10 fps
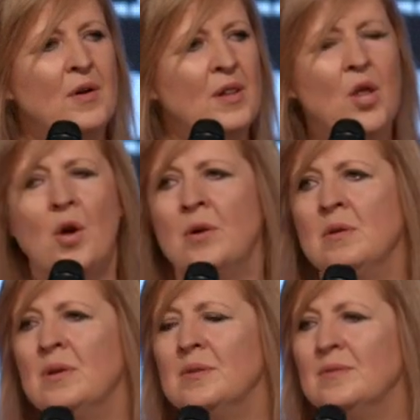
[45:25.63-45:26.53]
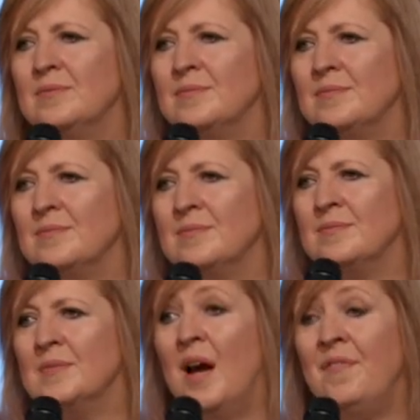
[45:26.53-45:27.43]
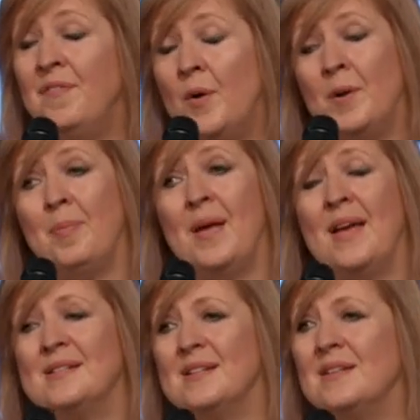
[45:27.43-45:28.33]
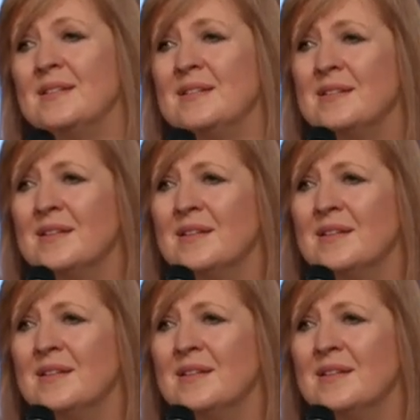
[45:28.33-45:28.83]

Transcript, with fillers: alone. I felt abandoned.